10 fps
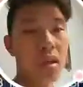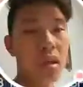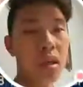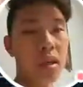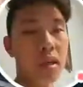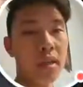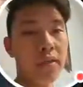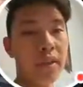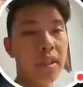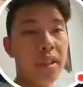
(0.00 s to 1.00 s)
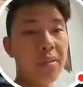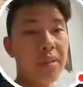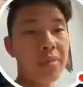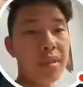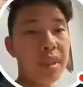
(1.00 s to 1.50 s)
And then finishing him up
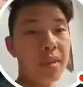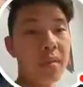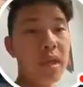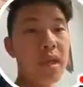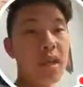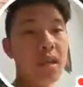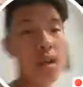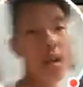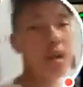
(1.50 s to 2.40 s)
with Zigbar.